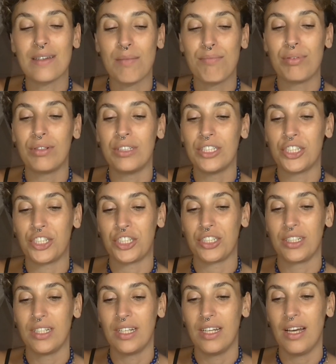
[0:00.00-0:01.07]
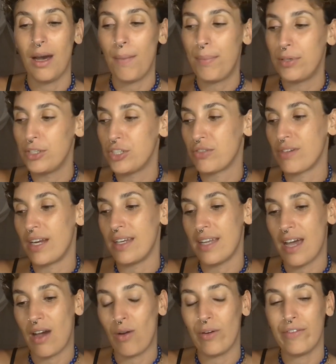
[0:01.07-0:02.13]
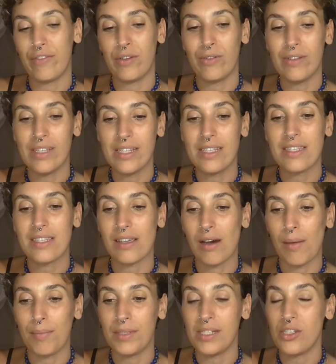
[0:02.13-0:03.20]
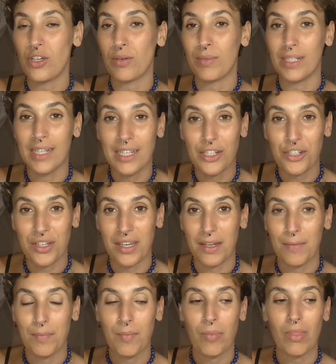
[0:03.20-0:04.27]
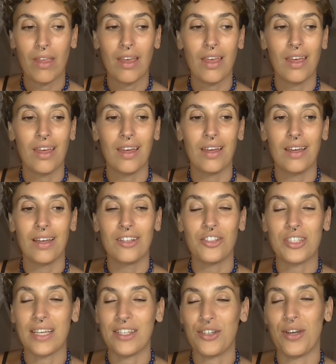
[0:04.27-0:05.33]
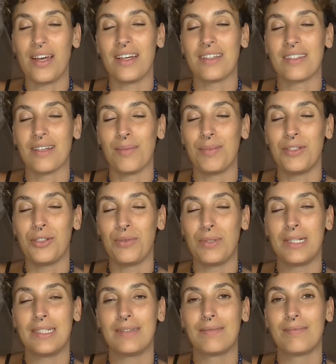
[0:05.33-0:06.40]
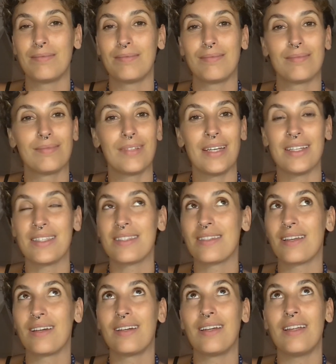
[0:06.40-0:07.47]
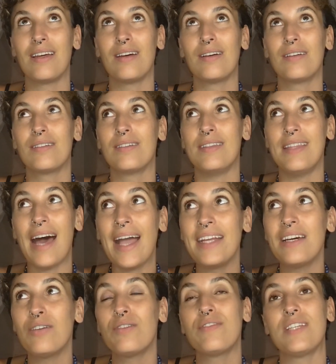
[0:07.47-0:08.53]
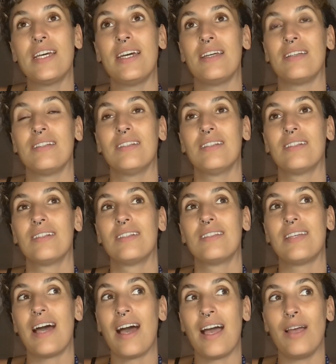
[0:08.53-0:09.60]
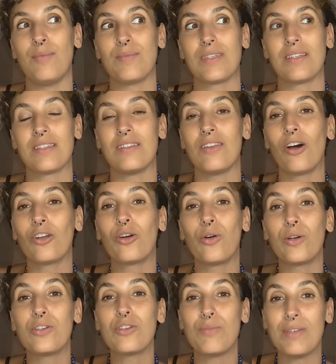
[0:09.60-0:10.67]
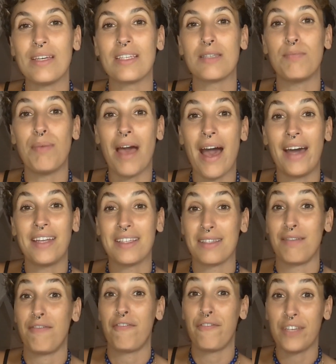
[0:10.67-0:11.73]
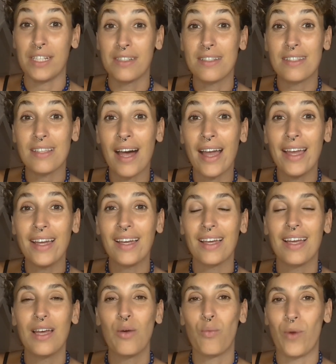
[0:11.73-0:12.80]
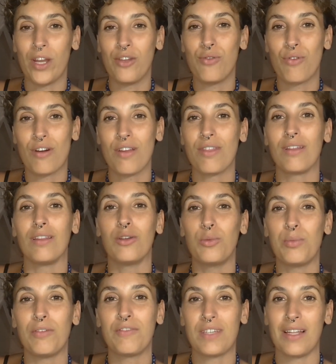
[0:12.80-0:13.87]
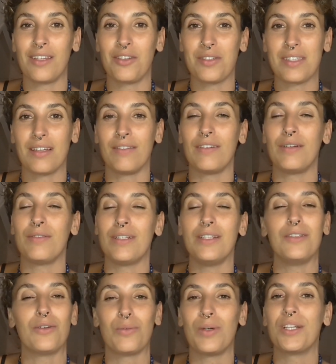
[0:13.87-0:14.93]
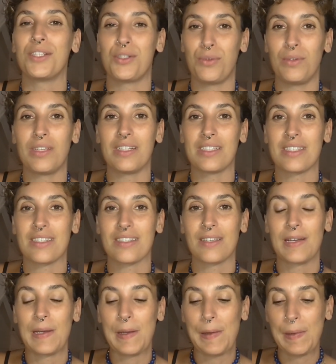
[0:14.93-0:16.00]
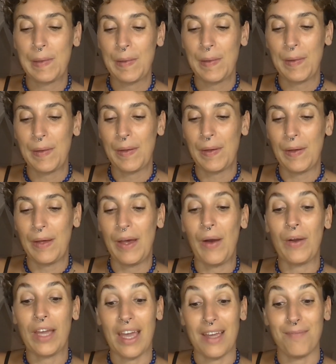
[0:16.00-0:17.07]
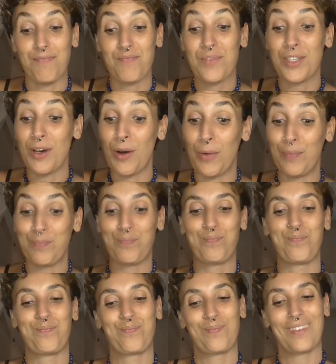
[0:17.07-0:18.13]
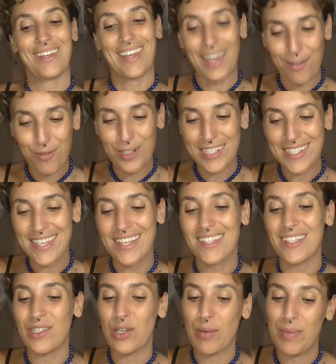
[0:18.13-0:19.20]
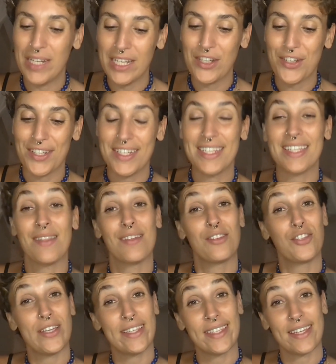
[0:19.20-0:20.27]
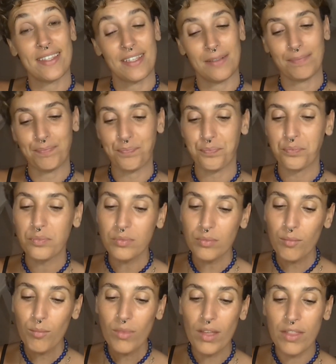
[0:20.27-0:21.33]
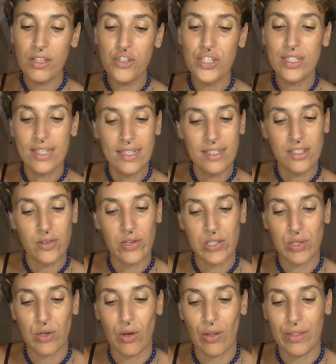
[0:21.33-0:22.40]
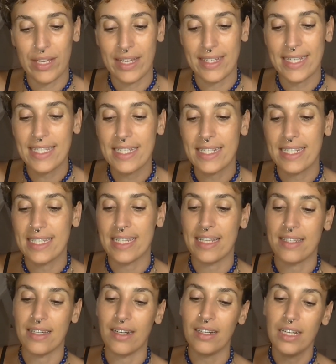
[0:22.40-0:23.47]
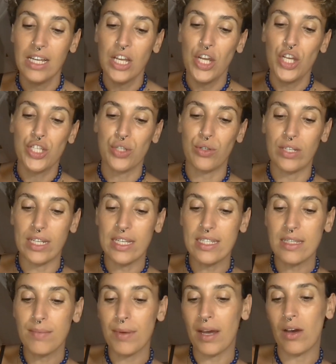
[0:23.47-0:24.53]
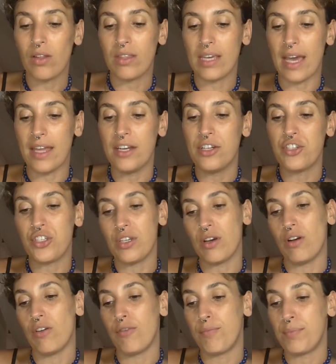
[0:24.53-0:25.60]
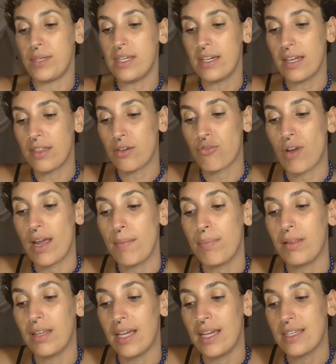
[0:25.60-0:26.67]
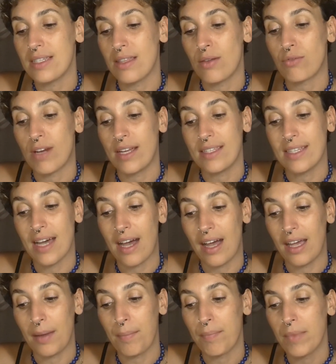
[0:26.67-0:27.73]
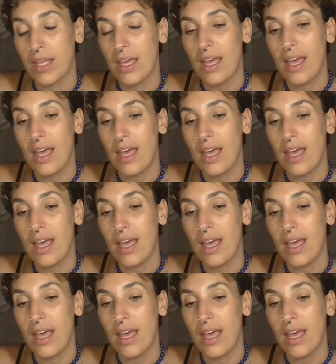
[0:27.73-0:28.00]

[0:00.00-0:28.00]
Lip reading: some a push right now, if you need some determination, just get your ass up and do it. It's 9 out of 10 times it's not going to be as bad as it feels like when you are in the loop of telling yourself, I really don't want to do this. Okay, so gate 46, determination, is in the G center. The G center is also called the identity center. So it is about the energy of being at the right place and the right time,